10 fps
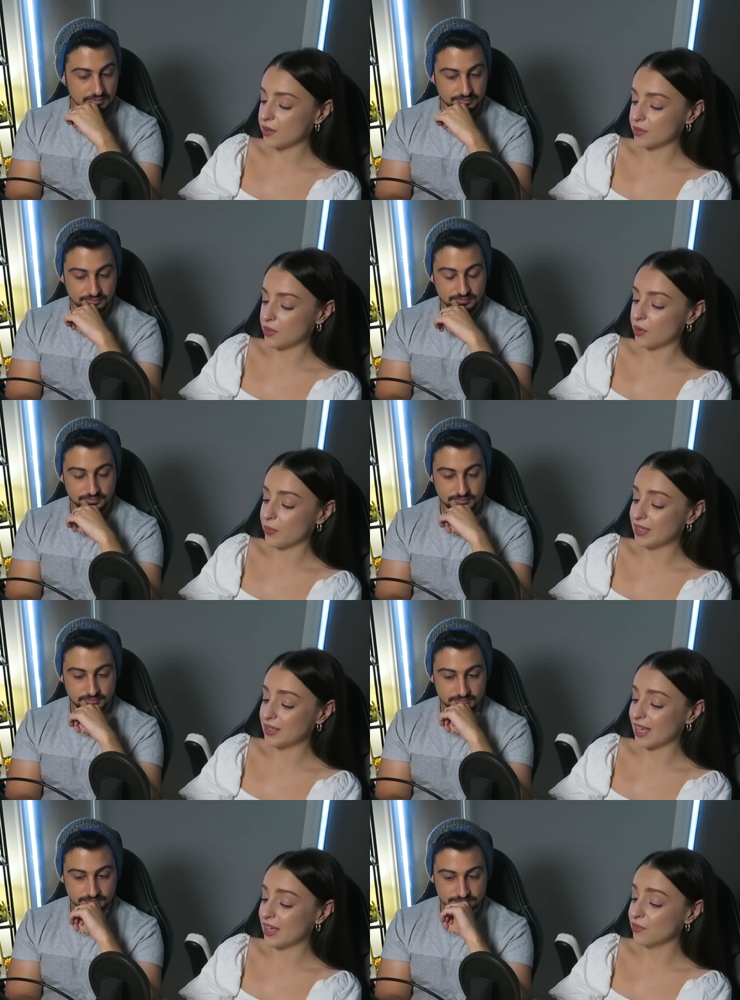Speaker 1: of you know being
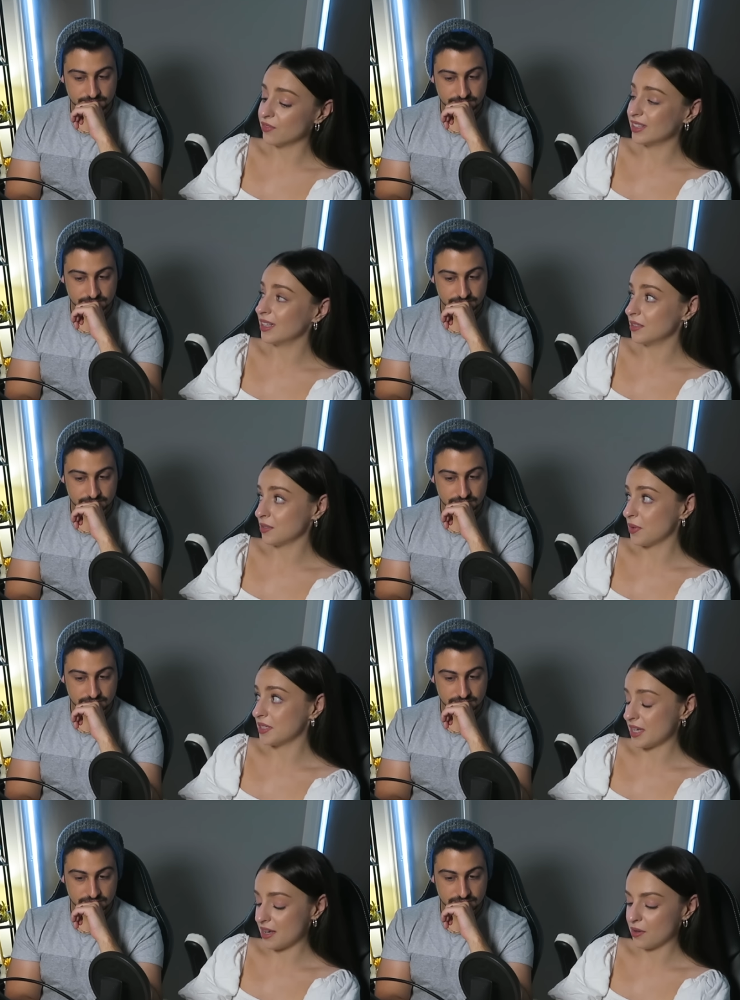the king of Vinland
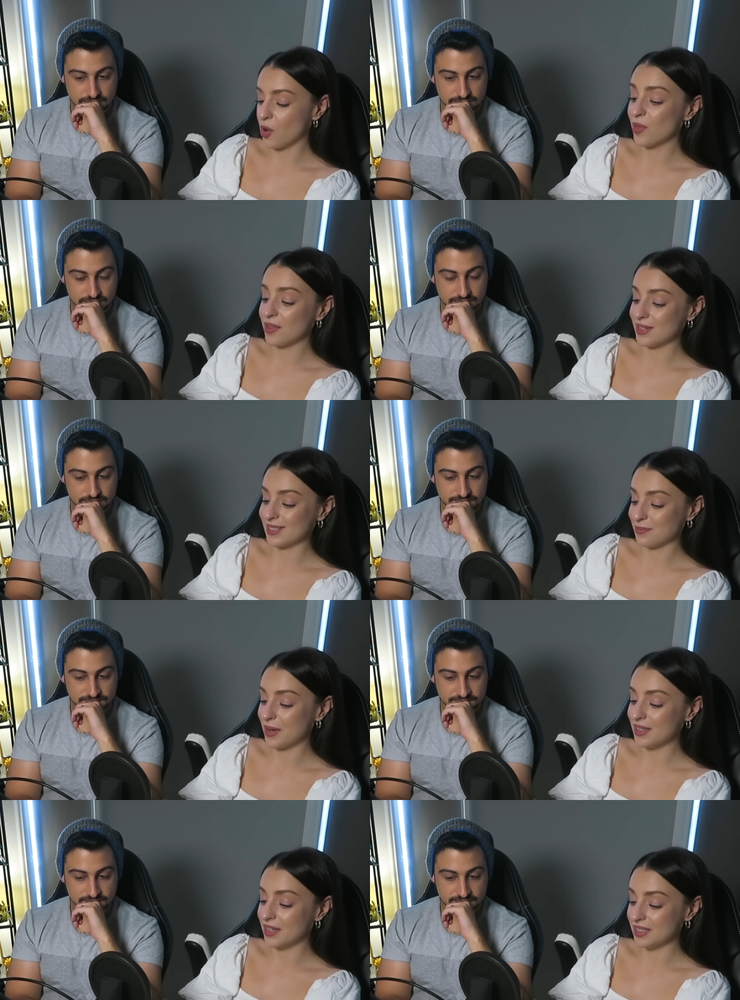one day. I hope that doesn't
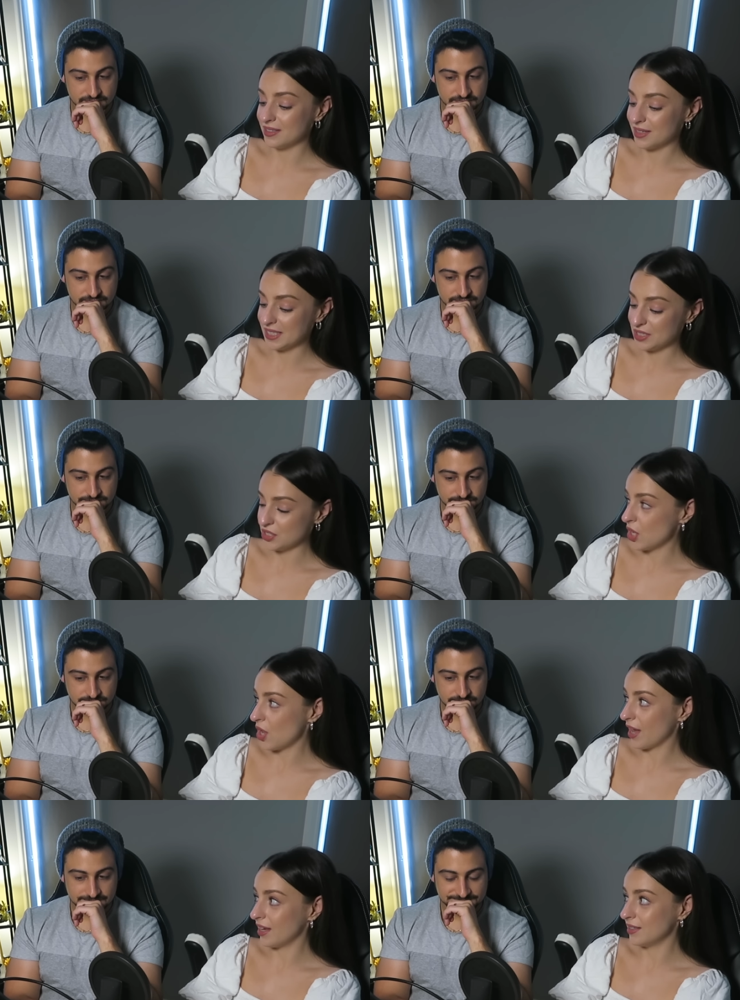mean that he has to
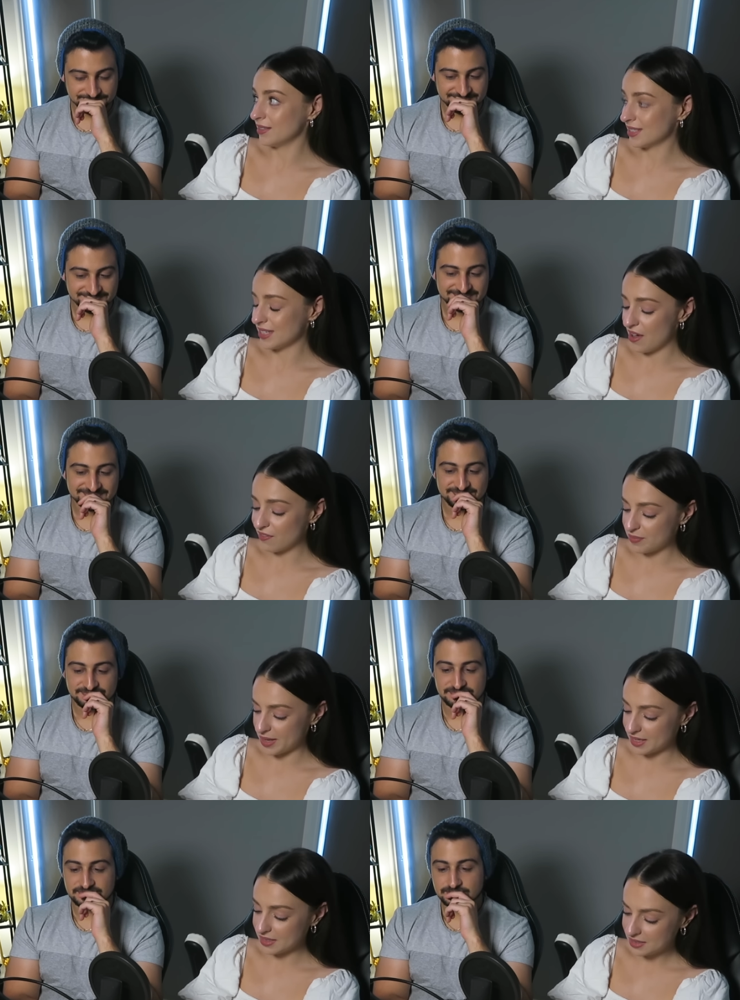die and stuff,
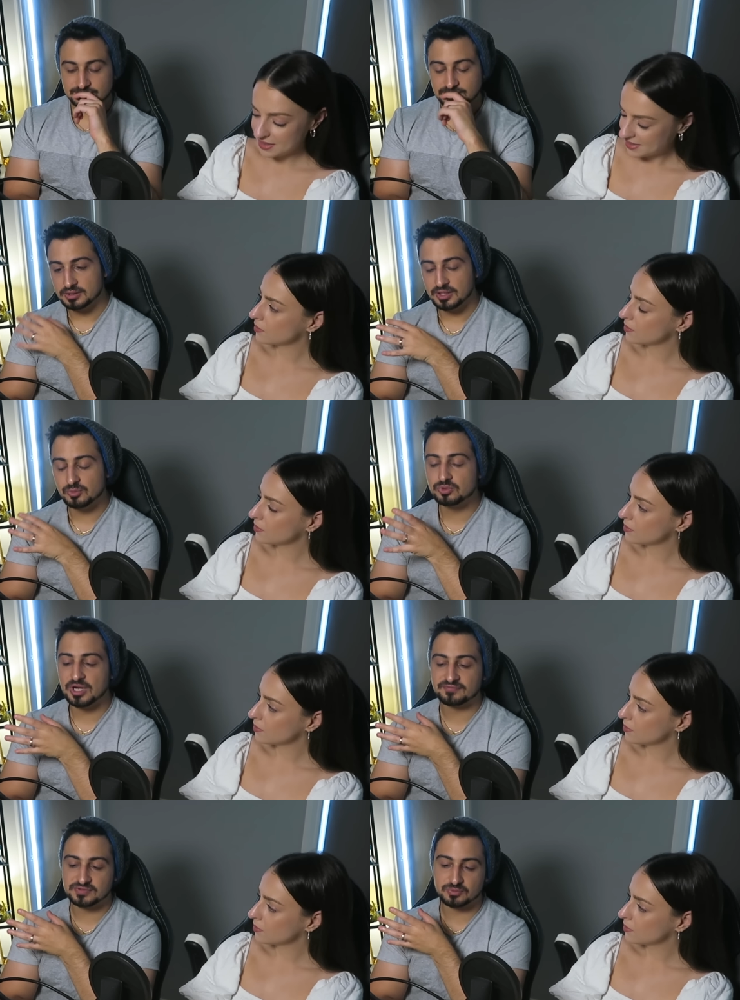but
Speaker 2: yeah, we'll
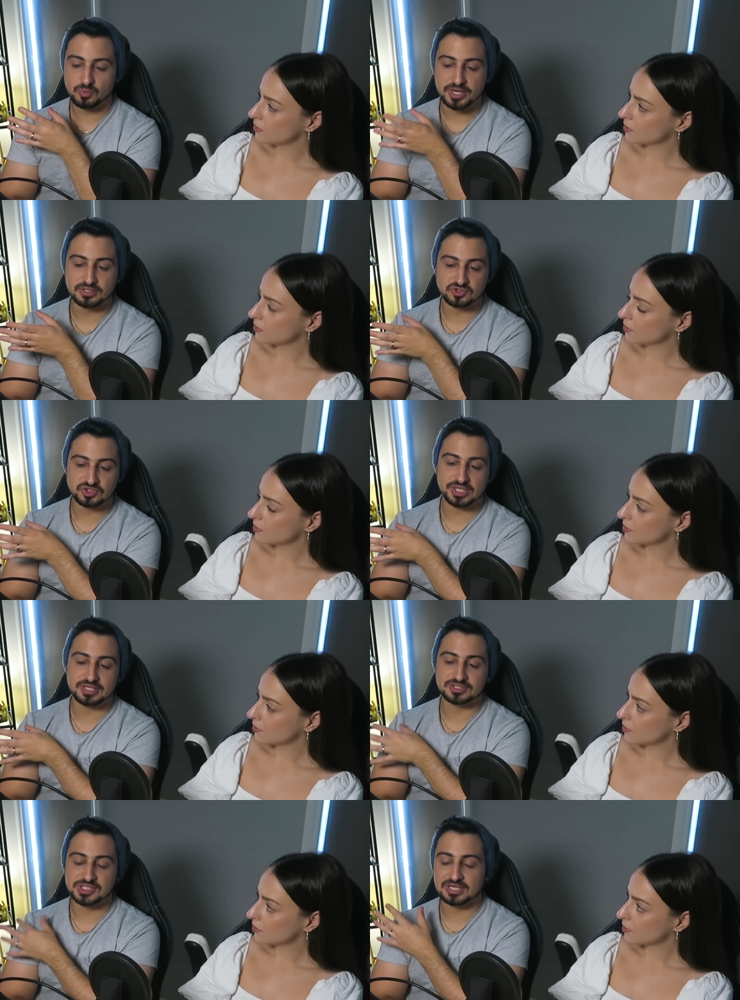have to wait and see
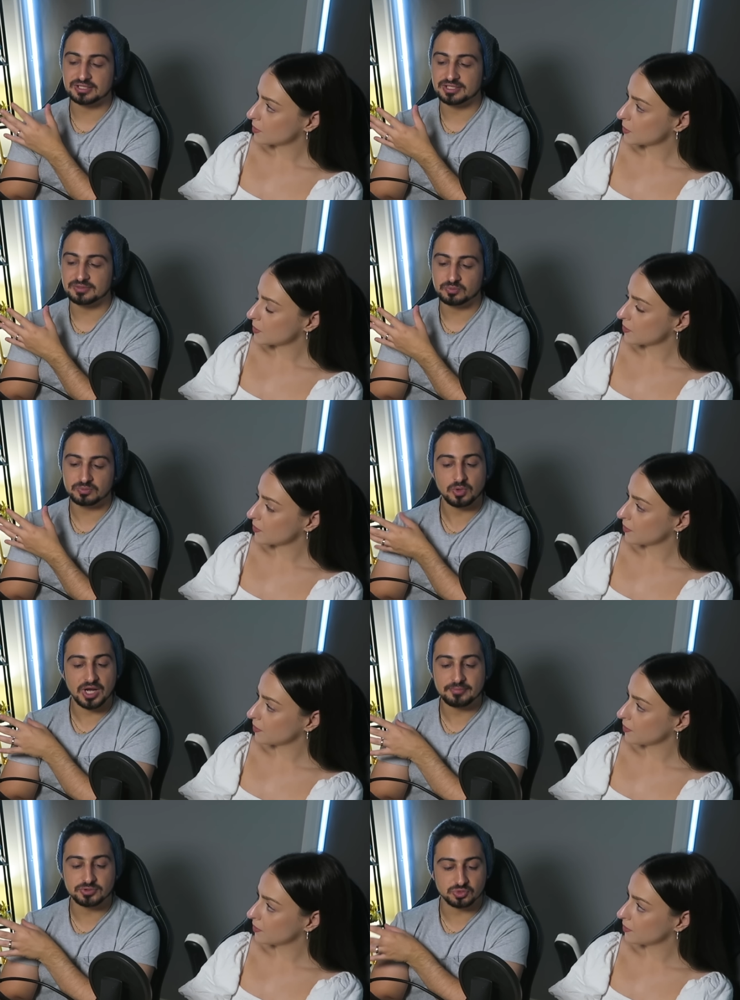exactly what
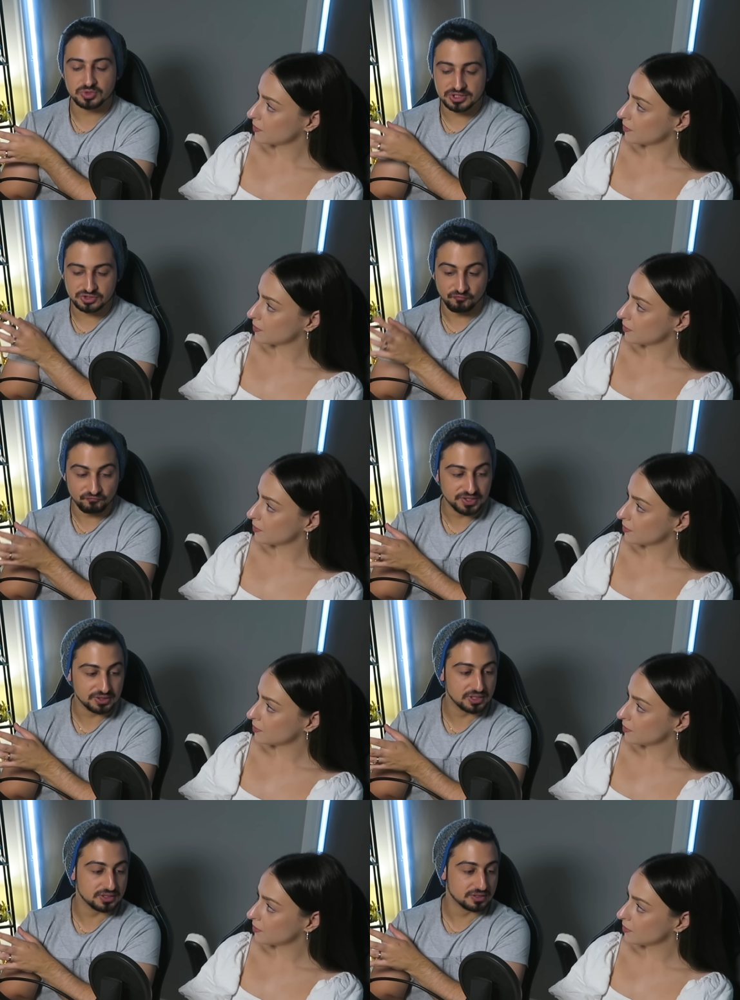happens with this
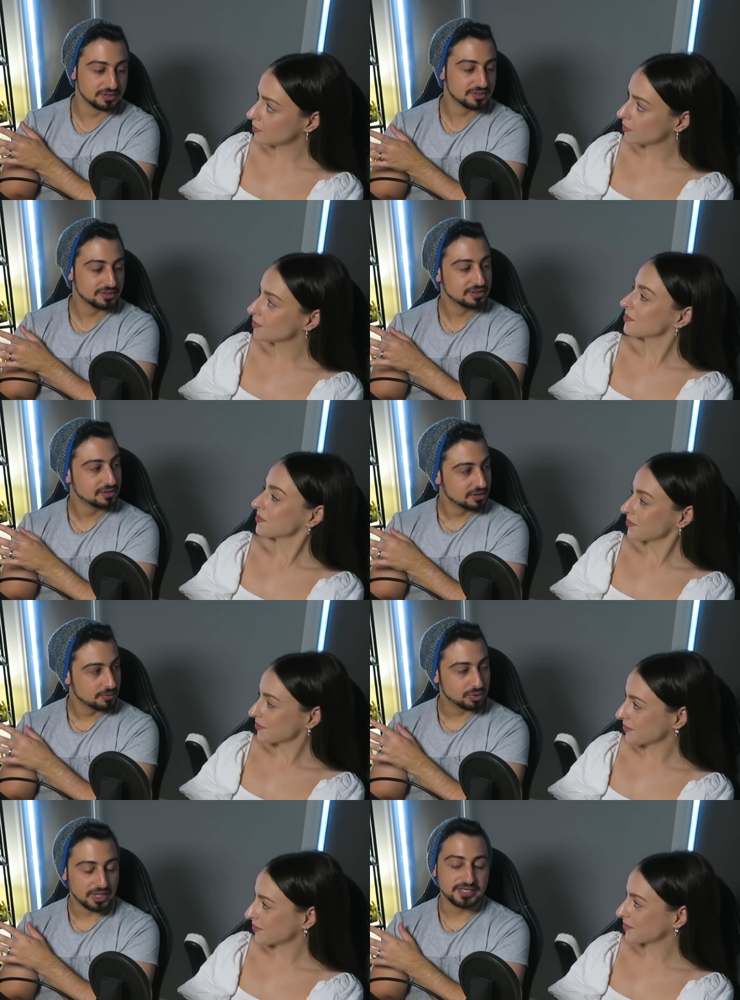Vinland
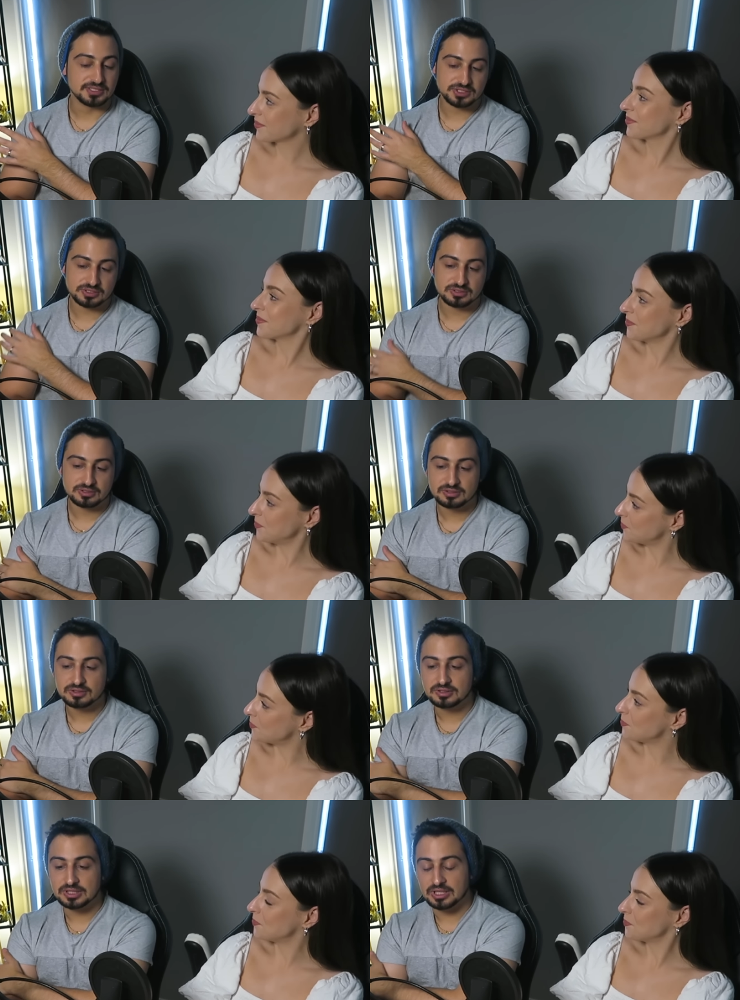place,
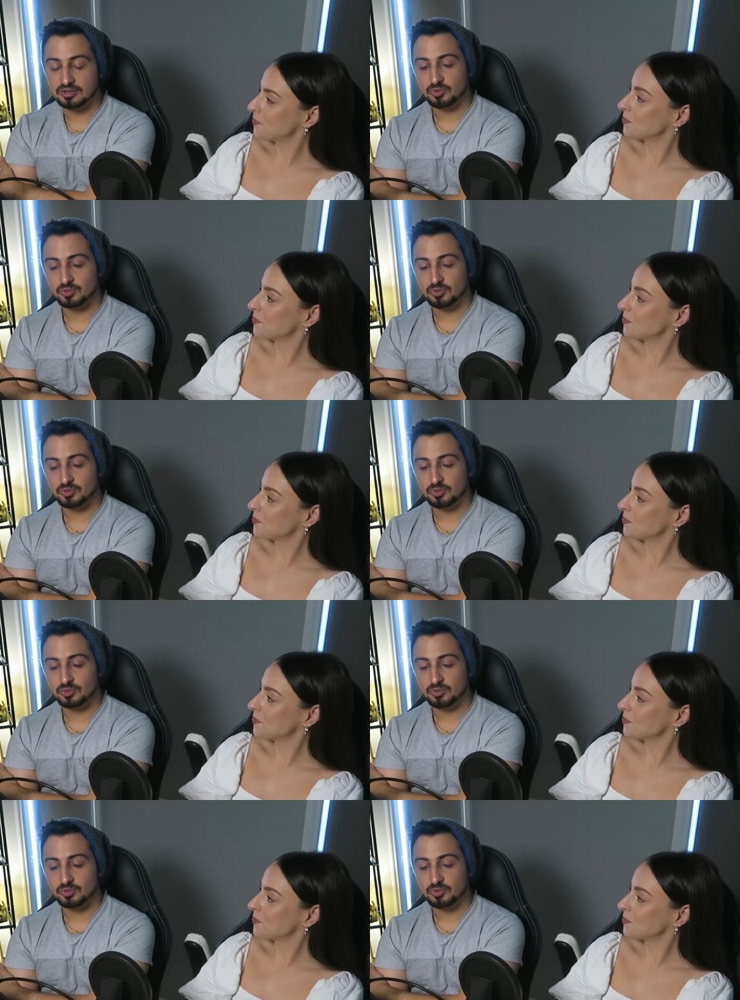mm. uh,